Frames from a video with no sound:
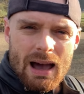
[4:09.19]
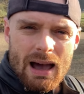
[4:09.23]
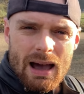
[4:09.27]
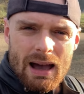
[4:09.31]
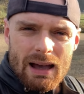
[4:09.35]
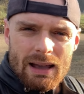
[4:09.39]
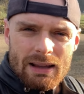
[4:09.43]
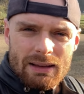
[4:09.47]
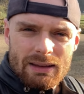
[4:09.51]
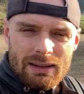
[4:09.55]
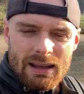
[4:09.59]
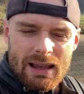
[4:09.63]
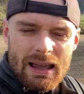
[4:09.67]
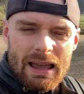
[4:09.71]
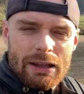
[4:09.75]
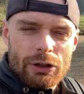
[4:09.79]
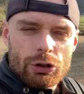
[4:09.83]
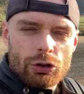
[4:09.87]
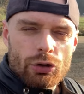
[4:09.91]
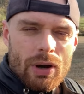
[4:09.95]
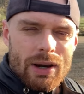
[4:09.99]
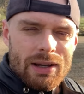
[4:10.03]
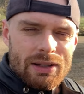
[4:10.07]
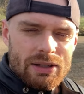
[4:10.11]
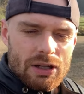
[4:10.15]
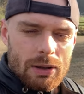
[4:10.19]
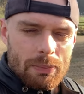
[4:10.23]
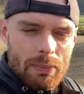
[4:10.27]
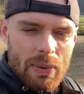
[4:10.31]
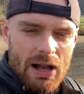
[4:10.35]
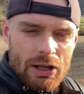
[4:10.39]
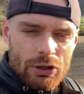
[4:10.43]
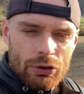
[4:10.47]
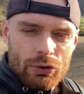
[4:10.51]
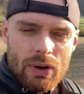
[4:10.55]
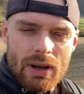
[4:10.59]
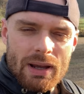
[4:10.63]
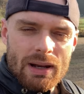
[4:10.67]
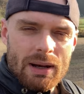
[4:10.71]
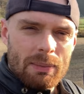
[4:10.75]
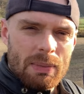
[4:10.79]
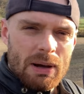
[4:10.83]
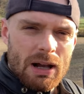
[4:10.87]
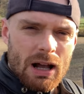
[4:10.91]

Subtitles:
and it drains your battery and it